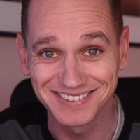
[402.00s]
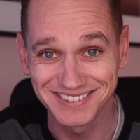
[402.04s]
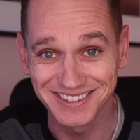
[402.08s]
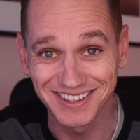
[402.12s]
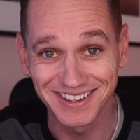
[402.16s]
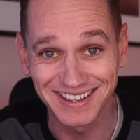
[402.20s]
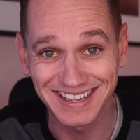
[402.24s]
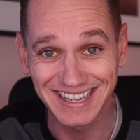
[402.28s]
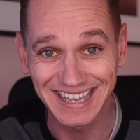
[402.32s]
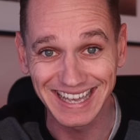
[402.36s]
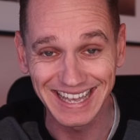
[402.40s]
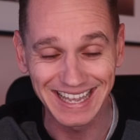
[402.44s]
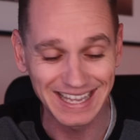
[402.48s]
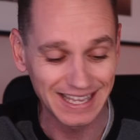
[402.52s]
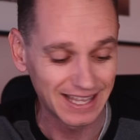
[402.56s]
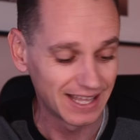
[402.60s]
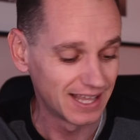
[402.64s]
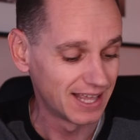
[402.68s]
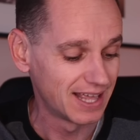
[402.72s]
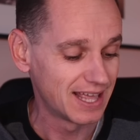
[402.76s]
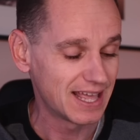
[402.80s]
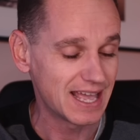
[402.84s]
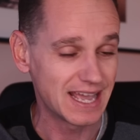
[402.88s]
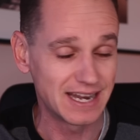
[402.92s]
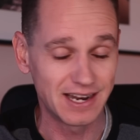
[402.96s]
okay?
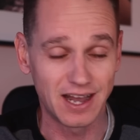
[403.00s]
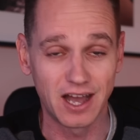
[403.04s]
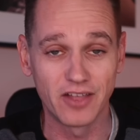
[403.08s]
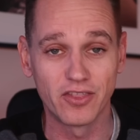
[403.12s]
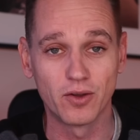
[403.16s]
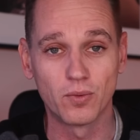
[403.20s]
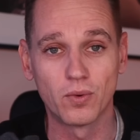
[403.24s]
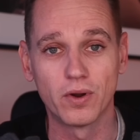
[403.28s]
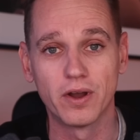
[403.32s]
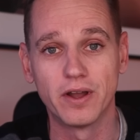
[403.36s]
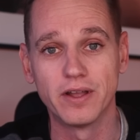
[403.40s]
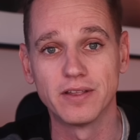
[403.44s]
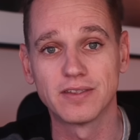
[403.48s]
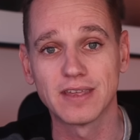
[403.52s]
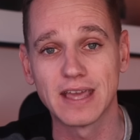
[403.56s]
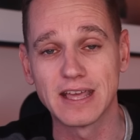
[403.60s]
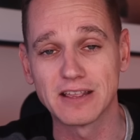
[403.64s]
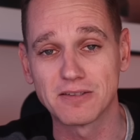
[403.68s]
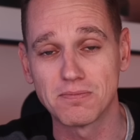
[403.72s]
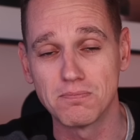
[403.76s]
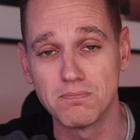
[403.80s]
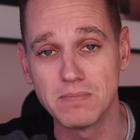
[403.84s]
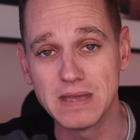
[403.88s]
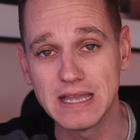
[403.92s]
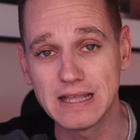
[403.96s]
In other words,
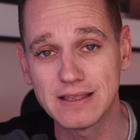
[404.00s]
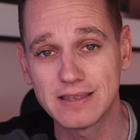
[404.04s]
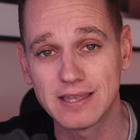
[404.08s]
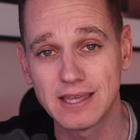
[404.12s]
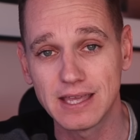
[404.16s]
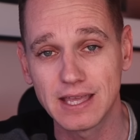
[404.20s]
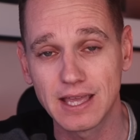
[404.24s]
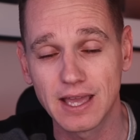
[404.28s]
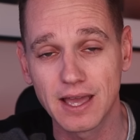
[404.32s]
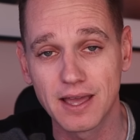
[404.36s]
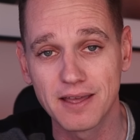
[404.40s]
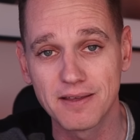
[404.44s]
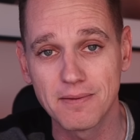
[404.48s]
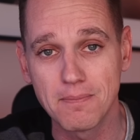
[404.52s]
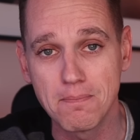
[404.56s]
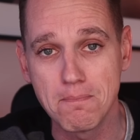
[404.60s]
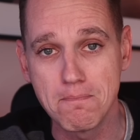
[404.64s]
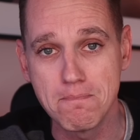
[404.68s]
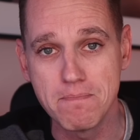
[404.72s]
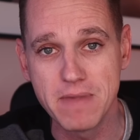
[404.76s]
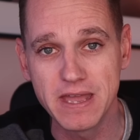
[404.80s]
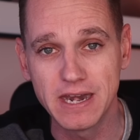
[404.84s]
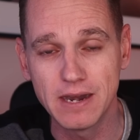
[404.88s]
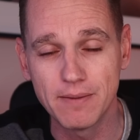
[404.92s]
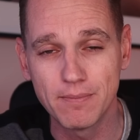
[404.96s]
it's meeting
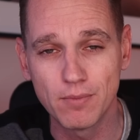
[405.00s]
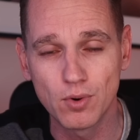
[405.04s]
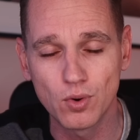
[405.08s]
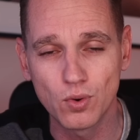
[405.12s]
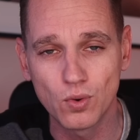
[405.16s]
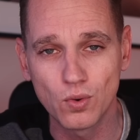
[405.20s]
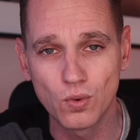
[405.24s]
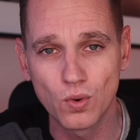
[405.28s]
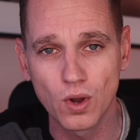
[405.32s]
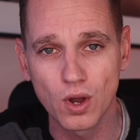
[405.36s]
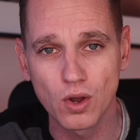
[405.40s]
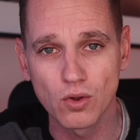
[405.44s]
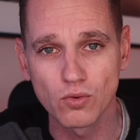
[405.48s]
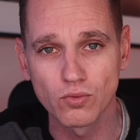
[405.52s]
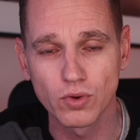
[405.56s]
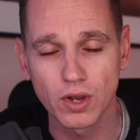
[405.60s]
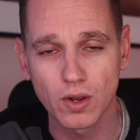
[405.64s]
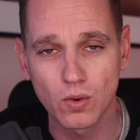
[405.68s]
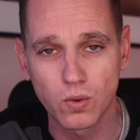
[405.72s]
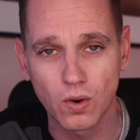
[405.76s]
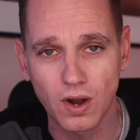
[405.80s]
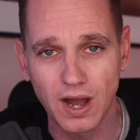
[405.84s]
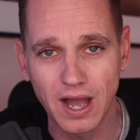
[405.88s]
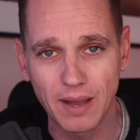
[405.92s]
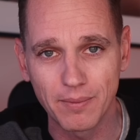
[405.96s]
minimal
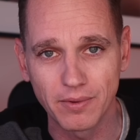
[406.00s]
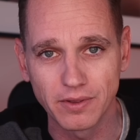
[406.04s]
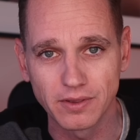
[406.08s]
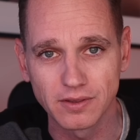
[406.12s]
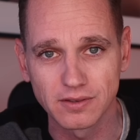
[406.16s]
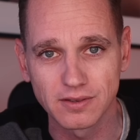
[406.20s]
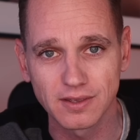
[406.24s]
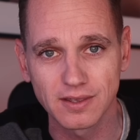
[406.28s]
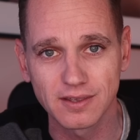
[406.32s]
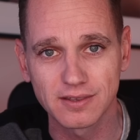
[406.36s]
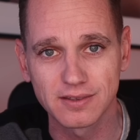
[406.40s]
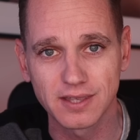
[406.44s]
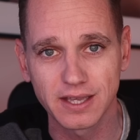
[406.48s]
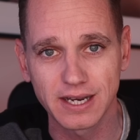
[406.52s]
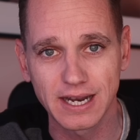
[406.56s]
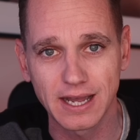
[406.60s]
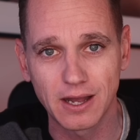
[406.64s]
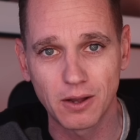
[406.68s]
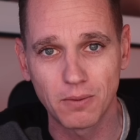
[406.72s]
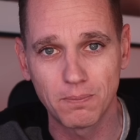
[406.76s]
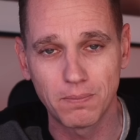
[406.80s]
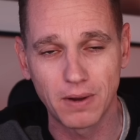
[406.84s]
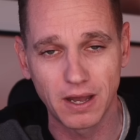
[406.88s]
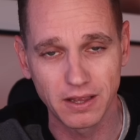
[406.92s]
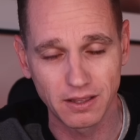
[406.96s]
requirements set
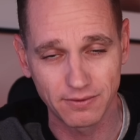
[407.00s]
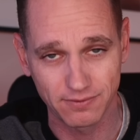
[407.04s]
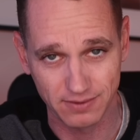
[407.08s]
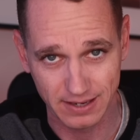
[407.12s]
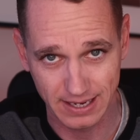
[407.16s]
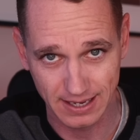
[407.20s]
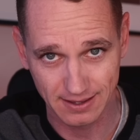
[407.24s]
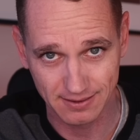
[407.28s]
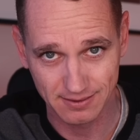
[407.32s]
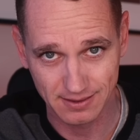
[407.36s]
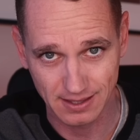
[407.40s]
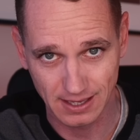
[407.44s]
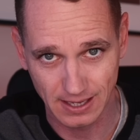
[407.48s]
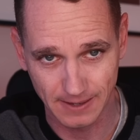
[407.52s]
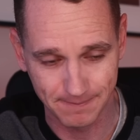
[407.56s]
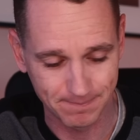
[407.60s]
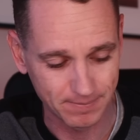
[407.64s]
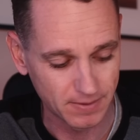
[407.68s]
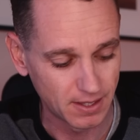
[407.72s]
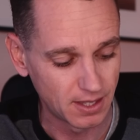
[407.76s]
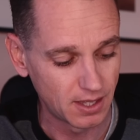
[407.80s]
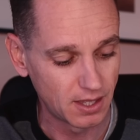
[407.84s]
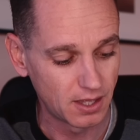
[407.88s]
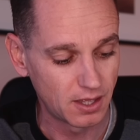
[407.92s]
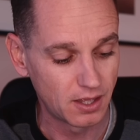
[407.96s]
out by the flag state.
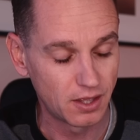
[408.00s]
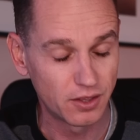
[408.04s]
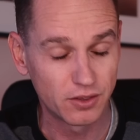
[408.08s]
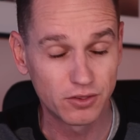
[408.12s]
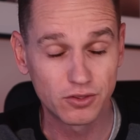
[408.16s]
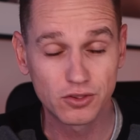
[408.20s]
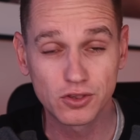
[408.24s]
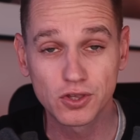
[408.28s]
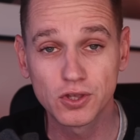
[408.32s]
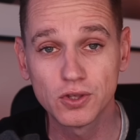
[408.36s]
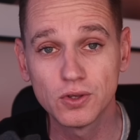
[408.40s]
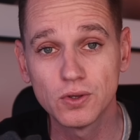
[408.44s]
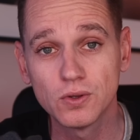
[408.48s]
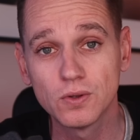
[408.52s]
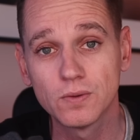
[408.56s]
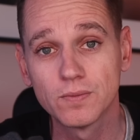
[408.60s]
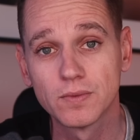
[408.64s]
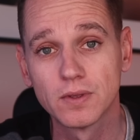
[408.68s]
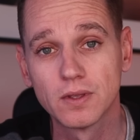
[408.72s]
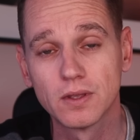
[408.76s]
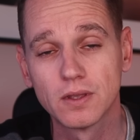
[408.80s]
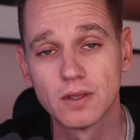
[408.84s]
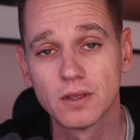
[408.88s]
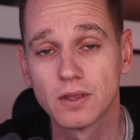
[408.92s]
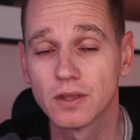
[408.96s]
Two,
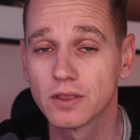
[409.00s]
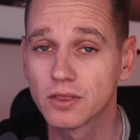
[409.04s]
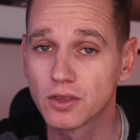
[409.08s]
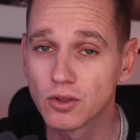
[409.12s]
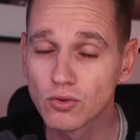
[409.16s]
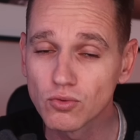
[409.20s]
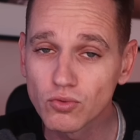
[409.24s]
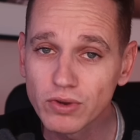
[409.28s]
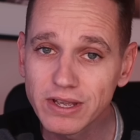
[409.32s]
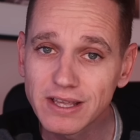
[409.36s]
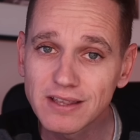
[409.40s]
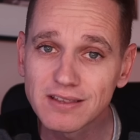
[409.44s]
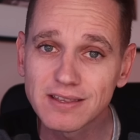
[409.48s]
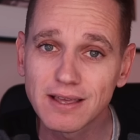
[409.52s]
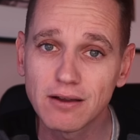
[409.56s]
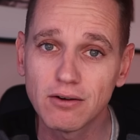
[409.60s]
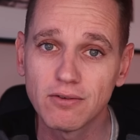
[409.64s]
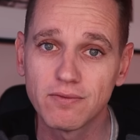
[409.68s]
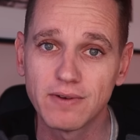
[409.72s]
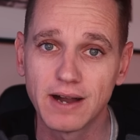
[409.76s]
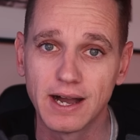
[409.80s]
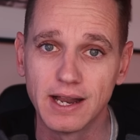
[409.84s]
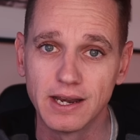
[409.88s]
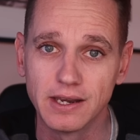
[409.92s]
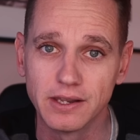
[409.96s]
the resale
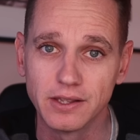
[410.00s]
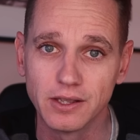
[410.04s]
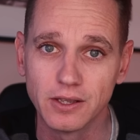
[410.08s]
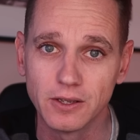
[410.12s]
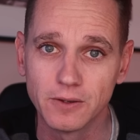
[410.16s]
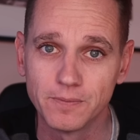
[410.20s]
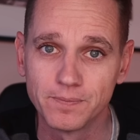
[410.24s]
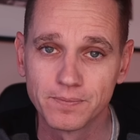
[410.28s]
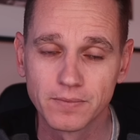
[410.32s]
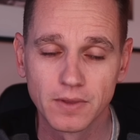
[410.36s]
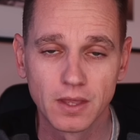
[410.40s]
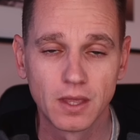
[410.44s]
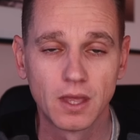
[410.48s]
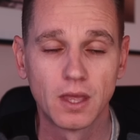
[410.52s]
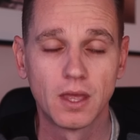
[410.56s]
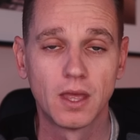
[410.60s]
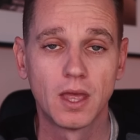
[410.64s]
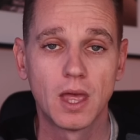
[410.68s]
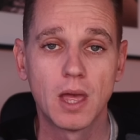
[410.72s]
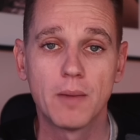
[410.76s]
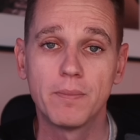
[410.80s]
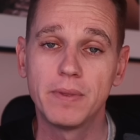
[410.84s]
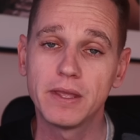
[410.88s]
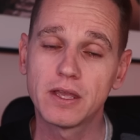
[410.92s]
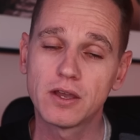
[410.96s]
value.
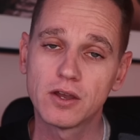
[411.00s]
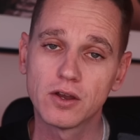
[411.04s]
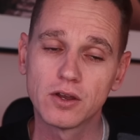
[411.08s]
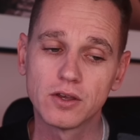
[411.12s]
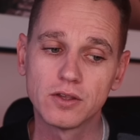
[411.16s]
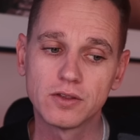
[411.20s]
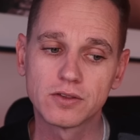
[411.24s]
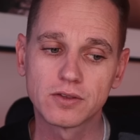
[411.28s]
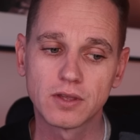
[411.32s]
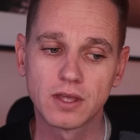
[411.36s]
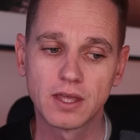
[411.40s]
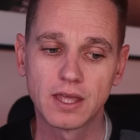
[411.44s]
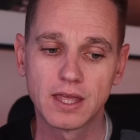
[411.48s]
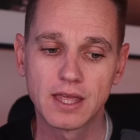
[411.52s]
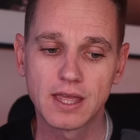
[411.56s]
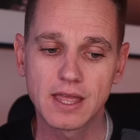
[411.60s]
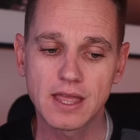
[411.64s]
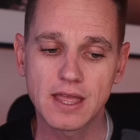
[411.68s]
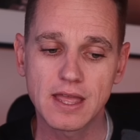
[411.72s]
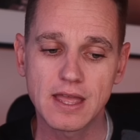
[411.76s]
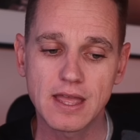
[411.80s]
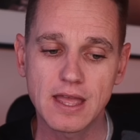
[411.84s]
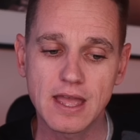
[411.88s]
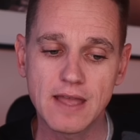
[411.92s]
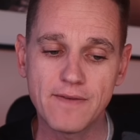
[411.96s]
Because
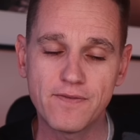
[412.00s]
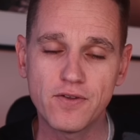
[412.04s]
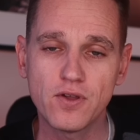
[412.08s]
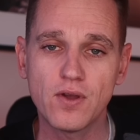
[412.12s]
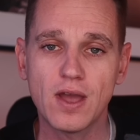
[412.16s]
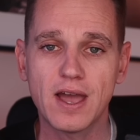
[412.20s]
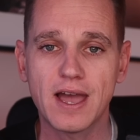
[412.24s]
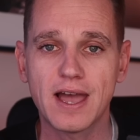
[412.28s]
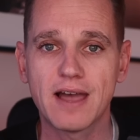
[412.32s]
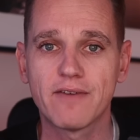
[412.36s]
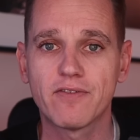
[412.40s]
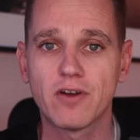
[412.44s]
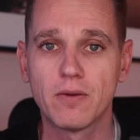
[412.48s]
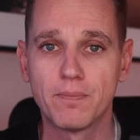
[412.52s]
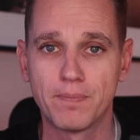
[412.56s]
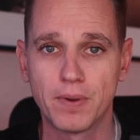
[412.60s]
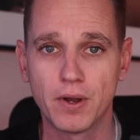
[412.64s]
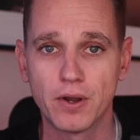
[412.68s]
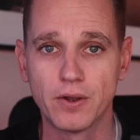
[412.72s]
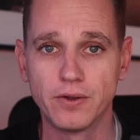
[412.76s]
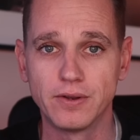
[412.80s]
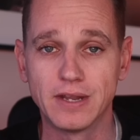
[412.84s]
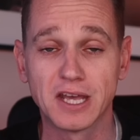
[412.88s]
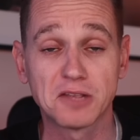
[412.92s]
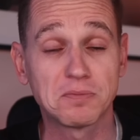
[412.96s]
if you have a
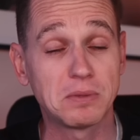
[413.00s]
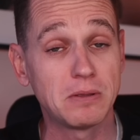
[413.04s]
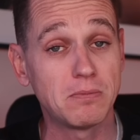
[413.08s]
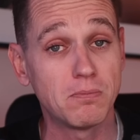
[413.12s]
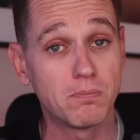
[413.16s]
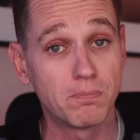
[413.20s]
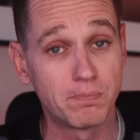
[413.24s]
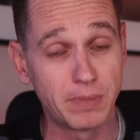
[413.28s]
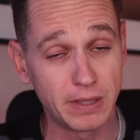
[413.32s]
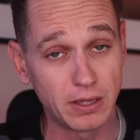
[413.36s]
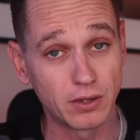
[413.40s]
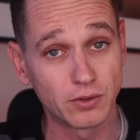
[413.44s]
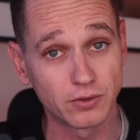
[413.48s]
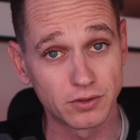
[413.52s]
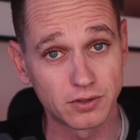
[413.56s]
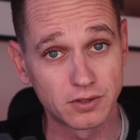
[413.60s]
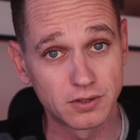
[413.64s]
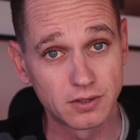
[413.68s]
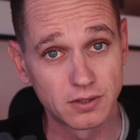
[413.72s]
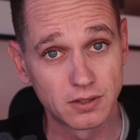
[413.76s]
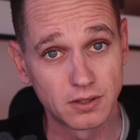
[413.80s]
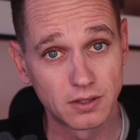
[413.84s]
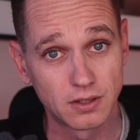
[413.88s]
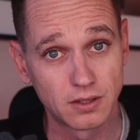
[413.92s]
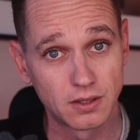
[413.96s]
boat that's been
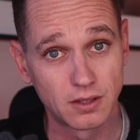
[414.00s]
built